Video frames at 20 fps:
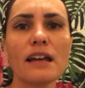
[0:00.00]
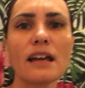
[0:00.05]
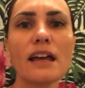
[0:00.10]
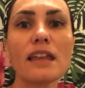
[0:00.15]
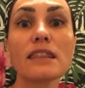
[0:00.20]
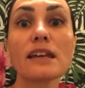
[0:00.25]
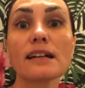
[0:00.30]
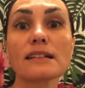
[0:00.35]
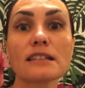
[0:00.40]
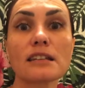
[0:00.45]

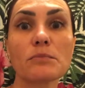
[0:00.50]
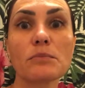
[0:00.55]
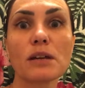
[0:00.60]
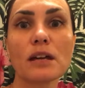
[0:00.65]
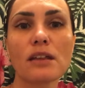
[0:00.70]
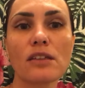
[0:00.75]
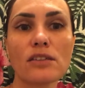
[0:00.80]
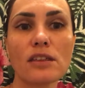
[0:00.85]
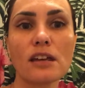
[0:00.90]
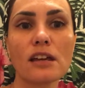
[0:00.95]
And that's a
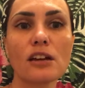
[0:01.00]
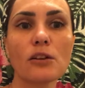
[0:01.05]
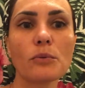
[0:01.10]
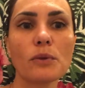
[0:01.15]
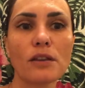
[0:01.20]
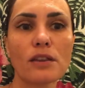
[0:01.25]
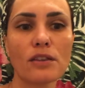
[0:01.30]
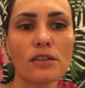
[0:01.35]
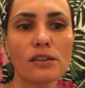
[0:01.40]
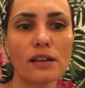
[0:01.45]
big thing
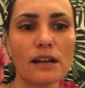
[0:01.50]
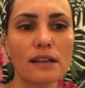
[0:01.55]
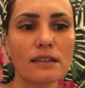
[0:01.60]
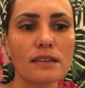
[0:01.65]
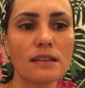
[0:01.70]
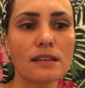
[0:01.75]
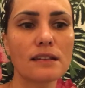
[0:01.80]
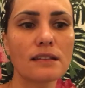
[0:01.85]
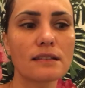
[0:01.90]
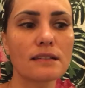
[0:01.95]
with like
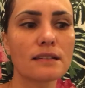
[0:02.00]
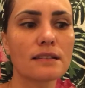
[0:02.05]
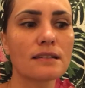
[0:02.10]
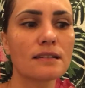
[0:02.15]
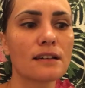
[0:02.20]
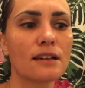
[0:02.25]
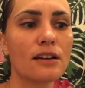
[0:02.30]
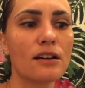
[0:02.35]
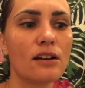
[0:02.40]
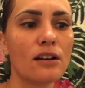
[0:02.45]

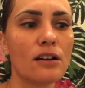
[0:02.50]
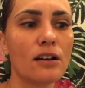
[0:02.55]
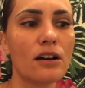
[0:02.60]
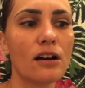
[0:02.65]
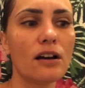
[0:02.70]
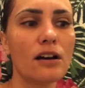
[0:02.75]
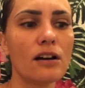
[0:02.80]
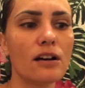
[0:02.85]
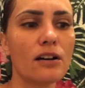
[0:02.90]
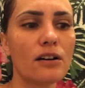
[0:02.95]
these
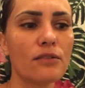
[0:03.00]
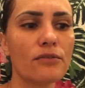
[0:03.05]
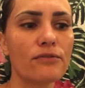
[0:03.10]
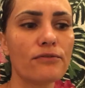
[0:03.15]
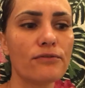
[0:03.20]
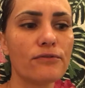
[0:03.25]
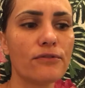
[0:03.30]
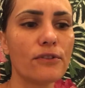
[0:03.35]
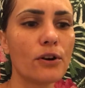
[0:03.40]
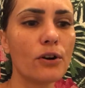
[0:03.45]

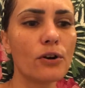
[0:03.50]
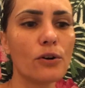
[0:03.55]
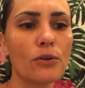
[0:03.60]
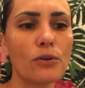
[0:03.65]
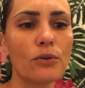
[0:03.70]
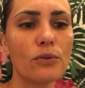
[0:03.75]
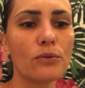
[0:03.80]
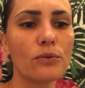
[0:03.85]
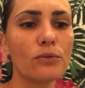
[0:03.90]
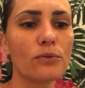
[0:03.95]

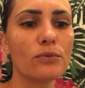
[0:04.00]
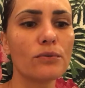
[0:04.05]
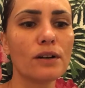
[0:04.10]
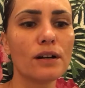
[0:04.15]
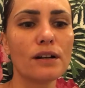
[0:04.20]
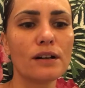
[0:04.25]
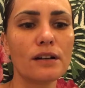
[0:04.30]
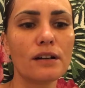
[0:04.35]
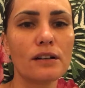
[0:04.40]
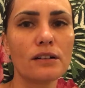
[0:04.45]
faux
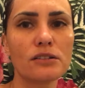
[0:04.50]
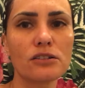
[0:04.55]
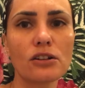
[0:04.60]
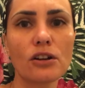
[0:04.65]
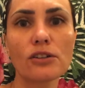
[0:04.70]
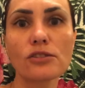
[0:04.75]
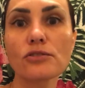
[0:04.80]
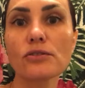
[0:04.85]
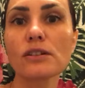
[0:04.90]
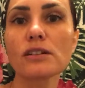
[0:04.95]

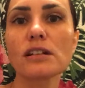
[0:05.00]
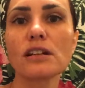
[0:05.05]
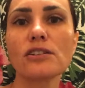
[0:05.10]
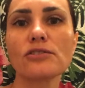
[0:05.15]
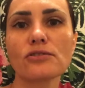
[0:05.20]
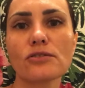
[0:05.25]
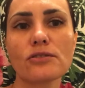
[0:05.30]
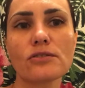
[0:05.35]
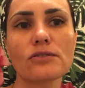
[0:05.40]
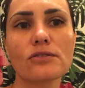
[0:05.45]
Tantra
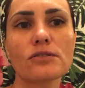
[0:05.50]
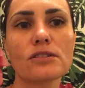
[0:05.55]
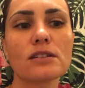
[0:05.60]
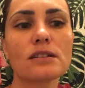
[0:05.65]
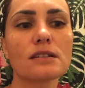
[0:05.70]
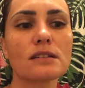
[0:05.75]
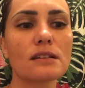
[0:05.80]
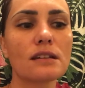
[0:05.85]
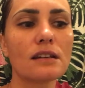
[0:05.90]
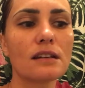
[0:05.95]

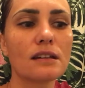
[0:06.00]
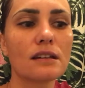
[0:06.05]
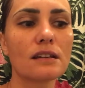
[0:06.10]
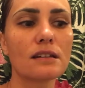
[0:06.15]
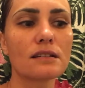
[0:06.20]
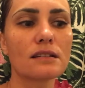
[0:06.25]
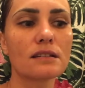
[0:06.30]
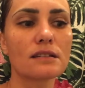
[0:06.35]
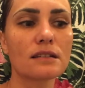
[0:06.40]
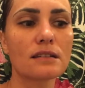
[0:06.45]
teachers,
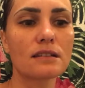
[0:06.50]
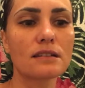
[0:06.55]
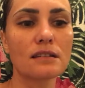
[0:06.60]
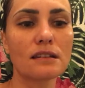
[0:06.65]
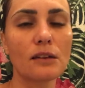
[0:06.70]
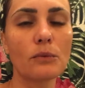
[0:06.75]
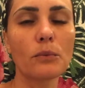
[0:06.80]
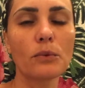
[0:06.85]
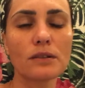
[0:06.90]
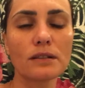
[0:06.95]
is
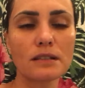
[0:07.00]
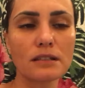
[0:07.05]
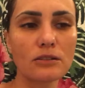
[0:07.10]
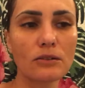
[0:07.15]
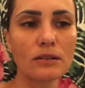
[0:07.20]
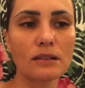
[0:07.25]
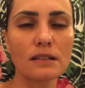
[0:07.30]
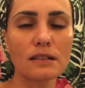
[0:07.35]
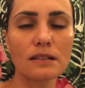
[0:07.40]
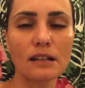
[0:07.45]
the ones
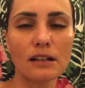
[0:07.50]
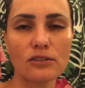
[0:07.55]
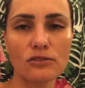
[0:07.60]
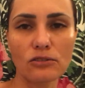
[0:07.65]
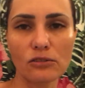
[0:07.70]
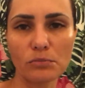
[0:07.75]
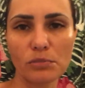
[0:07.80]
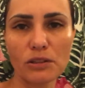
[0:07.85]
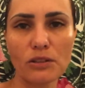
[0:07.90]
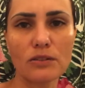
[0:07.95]
doing the
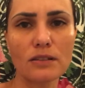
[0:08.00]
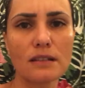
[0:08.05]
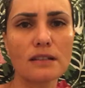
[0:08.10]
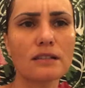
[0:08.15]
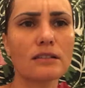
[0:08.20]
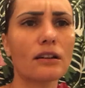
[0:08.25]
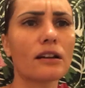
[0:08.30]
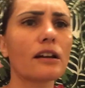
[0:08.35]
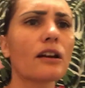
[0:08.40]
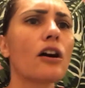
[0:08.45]
sexual abuse
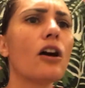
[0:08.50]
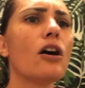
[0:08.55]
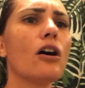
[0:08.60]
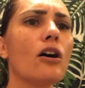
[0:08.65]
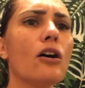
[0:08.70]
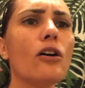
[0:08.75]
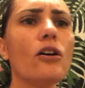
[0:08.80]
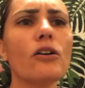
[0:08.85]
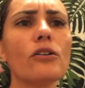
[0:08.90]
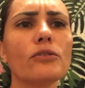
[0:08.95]
is like,
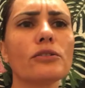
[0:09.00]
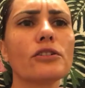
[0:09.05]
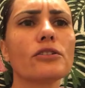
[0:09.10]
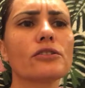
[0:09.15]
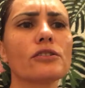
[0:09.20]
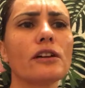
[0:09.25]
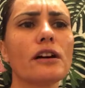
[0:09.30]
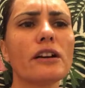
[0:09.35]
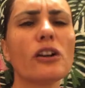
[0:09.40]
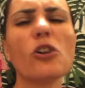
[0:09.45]
oh,
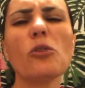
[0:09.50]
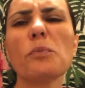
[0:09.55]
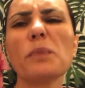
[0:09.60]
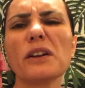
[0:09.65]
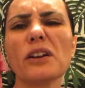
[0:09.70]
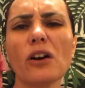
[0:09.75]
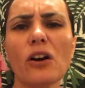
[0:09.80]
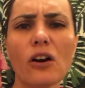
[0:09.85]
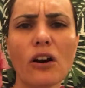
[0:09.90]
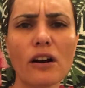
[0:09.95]
you're not
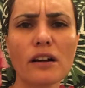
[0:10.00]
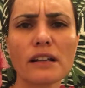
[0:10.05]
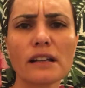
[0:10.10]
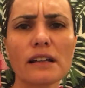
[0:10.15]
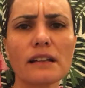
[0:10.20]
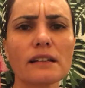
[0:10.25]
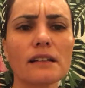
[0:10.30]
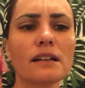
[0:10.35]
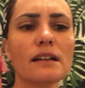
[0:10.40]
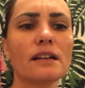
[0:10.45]

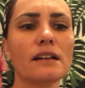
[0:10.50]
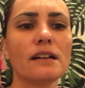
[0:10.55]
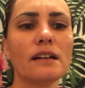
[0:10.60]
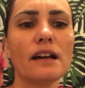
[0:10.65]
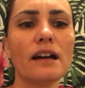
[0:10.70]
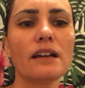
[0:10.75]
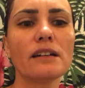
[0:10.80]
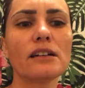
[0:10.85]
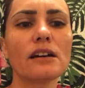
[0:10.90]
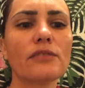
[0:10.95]
open-hearted
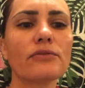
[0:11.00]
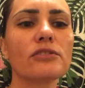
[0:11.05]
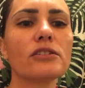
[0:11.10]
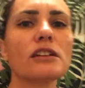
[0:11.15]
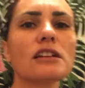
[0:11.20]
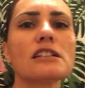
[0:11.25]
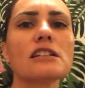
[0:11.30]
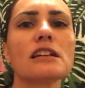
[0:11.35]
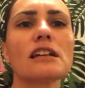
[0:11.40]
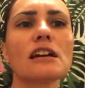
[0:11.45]
enough. You
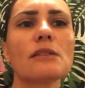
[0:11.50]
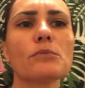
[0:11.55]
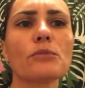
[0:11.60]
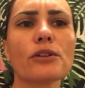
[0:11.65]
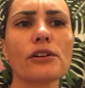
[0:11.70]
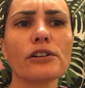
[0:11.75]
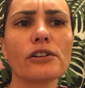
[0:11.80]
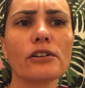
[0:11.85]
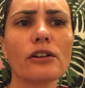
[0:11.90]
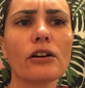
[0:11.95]
need to get
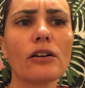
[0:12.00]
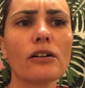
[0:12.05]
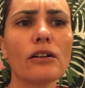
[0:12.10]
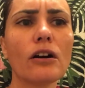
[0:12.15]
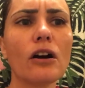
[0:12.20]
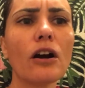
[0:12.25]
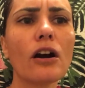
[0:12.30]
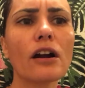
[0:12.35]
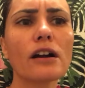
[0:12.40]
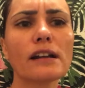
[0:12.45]
more in your
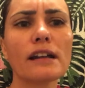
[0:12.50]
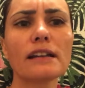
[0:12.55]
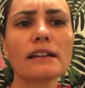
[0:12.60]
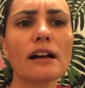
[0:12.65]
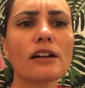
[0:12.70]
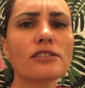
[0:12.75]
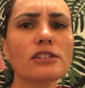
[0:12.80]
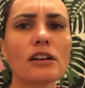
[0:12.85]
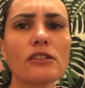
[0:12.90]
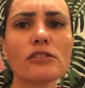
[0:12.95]
heart. And
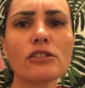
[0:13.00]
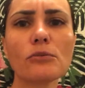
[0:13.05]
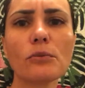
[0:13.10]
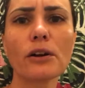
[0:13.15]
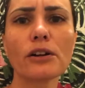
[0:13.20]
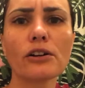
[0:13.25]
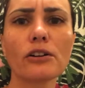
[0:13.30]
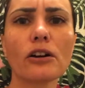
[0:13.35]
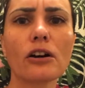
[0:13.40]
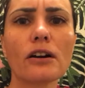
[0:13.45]
I'll tell you
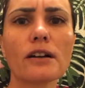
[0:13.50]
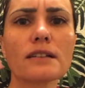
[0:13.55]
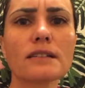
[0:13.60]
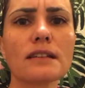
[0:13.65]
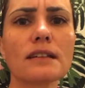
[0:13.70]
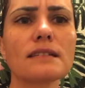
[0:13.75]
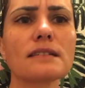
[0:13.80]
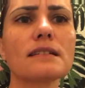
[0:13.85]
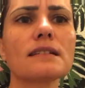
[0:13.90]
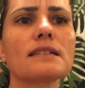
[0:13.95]
what your heart
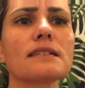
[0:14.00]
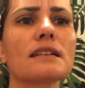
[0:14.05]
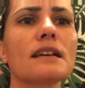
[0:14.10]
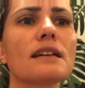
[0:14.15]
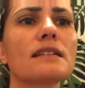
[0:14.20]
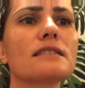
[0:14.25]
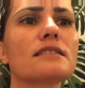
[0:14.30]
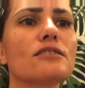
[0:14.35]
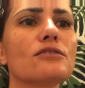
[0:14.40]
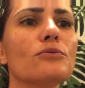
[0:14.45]
says. It
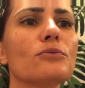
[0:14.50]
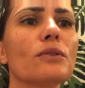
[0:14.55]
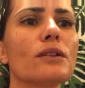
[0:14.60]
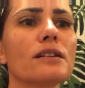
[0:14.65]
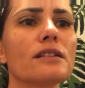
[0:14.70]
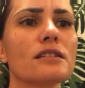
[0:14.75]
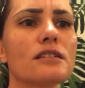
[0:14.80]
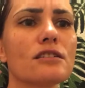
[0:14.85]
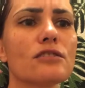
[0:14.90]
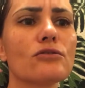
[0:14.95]
says you
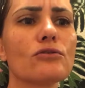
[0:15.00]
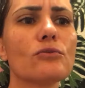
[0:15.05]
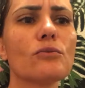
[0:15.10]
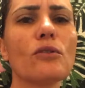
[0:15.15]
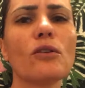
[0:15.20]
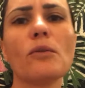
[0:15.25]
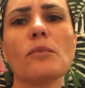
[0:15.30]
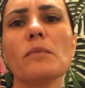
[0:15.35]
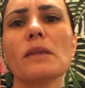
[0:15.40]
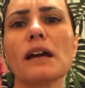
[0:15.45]
want
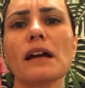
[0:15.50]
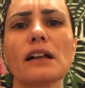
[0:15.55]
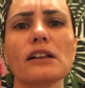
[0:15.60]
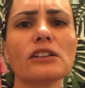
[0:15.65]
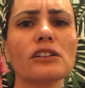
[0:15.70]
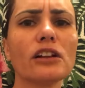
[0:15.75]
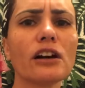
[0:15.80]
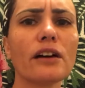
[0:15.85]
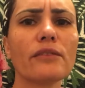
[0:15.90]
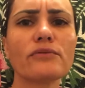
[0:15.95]
to make
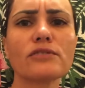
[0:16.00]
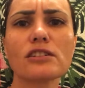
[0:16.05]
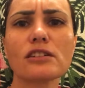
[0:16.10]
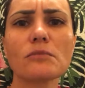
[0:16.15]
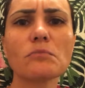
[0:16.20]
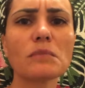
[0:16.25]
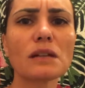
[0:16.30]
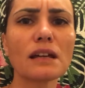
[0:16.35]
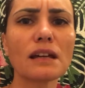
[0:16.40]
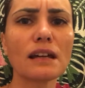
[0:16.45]
love
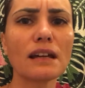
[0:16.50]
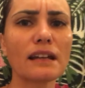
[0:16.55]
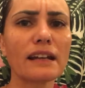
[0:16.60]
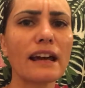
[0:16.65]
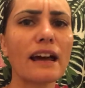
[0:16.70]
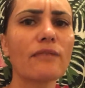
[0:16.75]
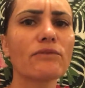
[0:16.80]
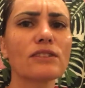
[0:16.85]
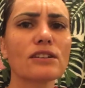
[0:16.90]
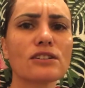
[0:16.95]
to me and
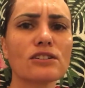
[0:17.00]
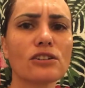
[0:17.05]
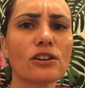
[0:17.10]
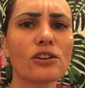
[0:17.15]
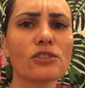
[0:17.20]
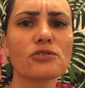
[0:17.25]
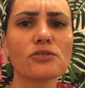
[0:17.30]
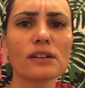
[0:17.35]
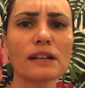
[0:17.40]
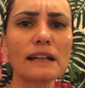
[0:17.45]
have these
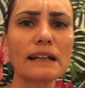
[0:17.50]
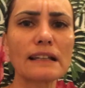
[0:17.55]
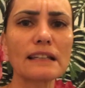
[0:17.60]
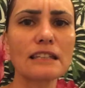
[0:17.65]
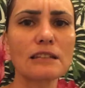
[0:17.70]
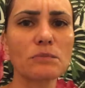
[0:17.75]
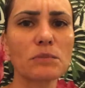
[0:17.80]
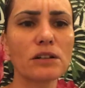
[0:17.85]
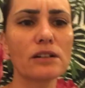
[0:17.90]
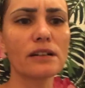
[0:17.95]
tantric
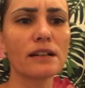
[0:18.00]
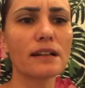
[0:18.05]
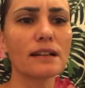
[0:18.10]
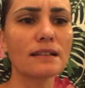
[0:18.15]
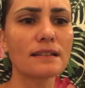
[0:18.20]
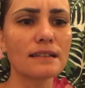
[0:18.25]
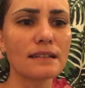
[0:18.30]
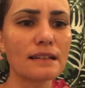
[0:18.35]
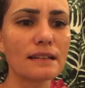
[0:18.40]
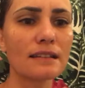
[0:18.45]

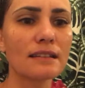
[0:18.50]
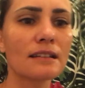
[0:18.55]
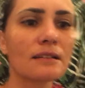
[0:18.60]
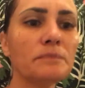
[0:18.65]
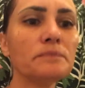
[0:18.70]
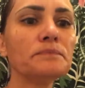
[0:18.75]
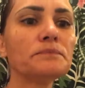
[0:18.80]
experiences.